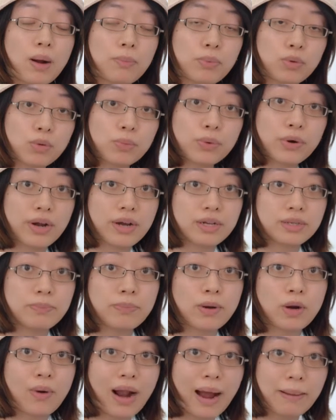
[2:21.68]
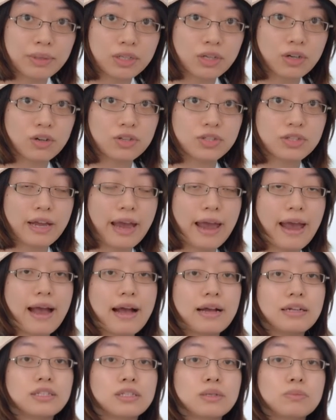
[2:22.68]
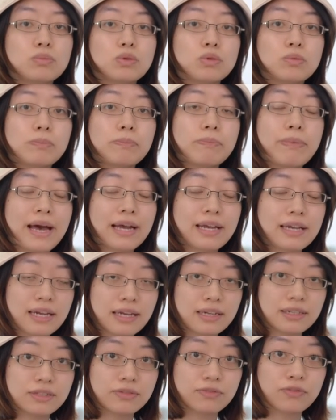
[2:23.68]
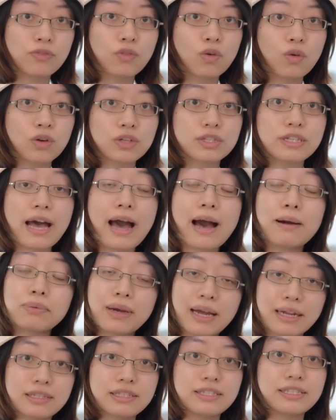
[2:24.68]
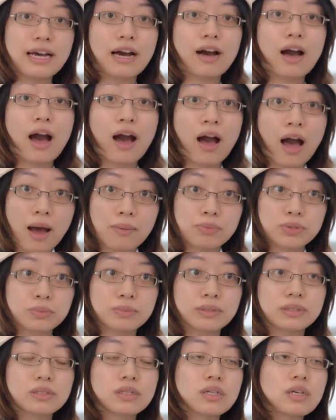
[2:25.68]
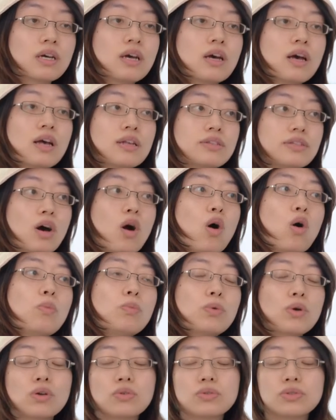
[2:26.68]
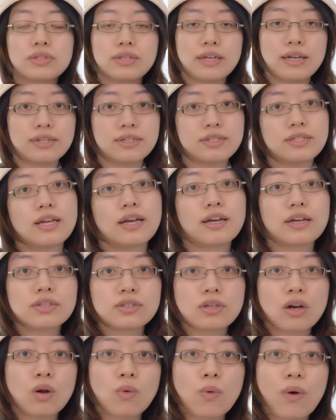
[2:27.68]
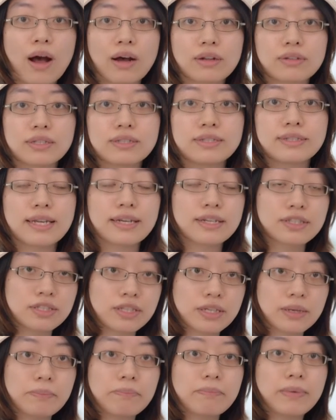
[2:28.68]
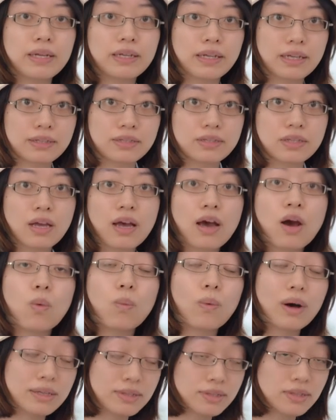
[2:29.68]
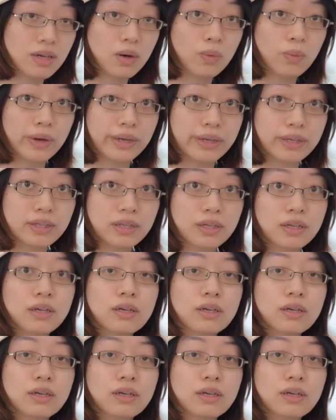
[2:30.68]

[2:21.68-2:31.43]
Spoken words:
appropriate parameters and move back and forth, up and down on abdomen. The whole process takes around 16 minutes once a week.